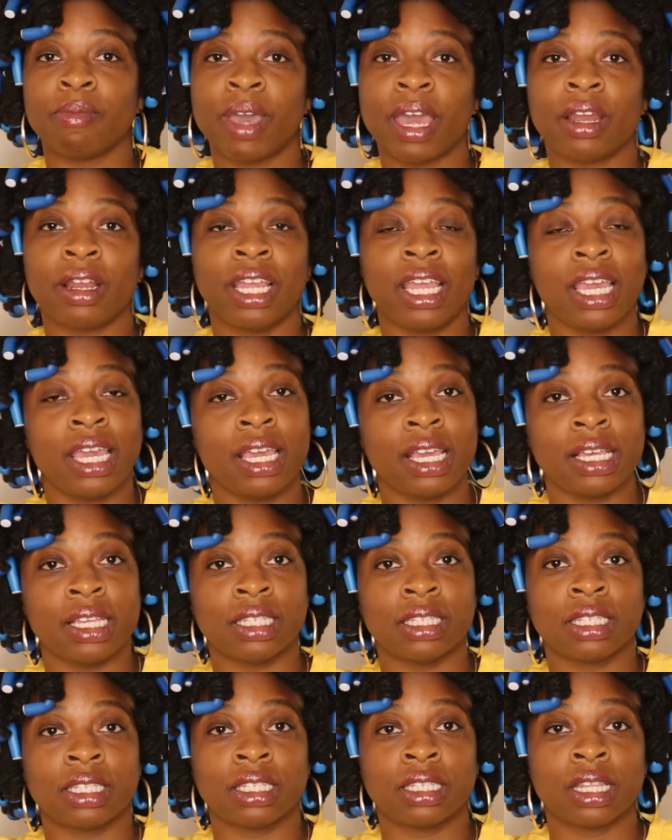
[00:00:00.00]
matter
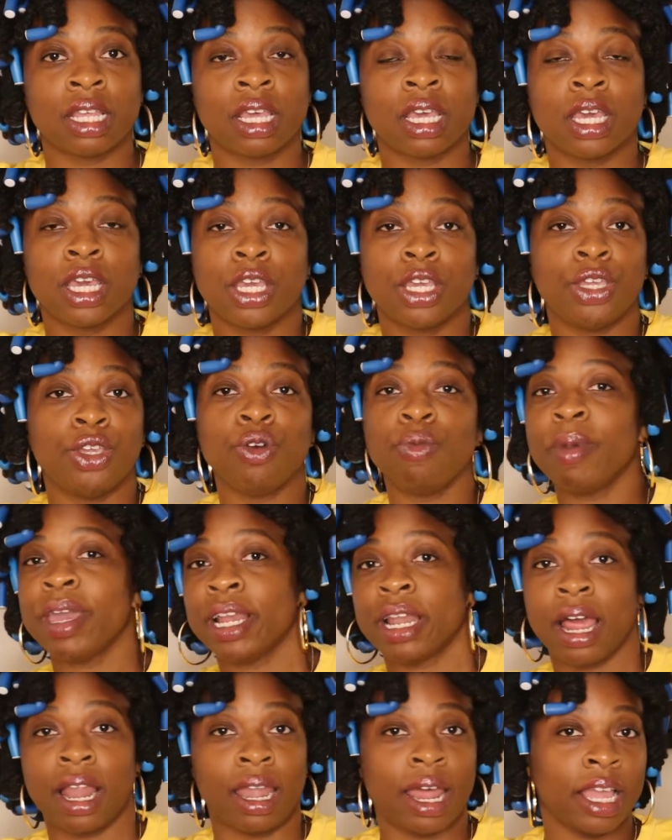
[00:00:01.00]
is, you may
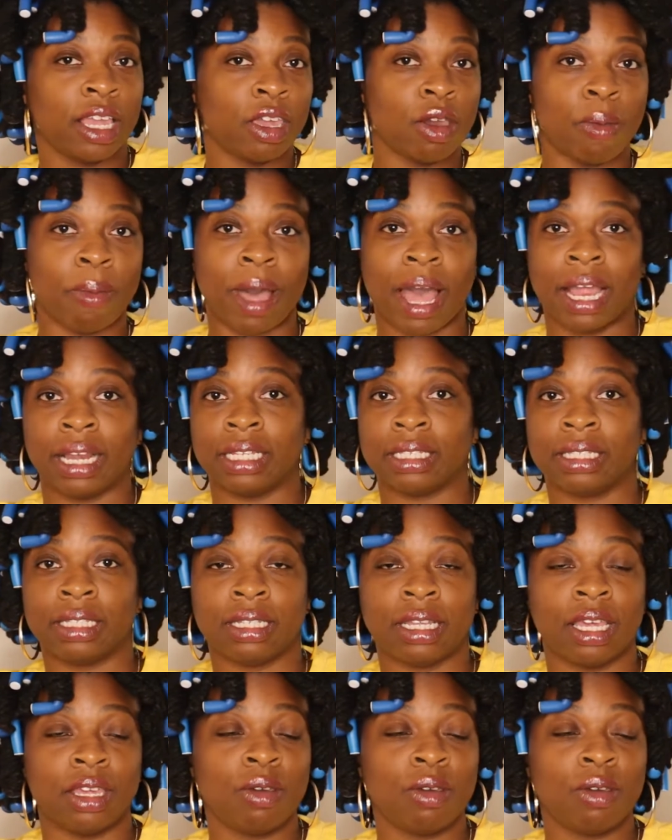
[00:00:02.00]
not like your body today.